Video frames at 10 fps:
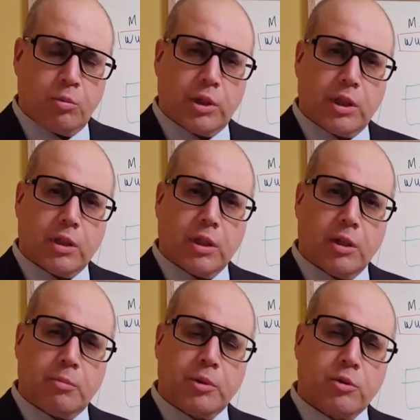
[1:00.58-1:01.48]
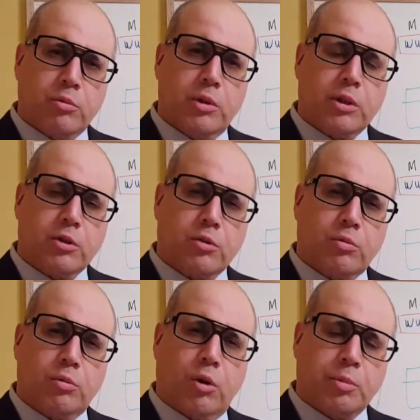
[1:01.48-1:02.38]
We can help students
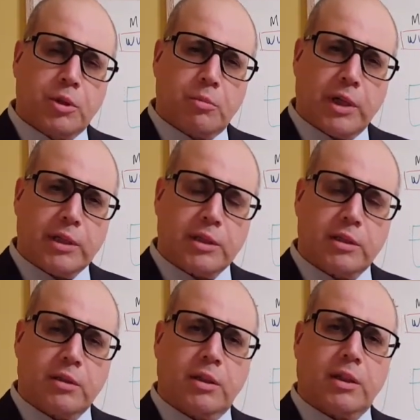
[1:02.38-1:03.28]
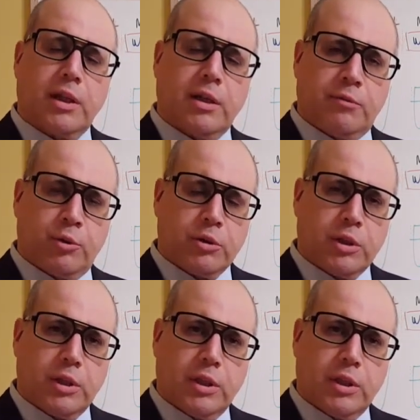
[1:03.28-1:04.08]
to optimize their effort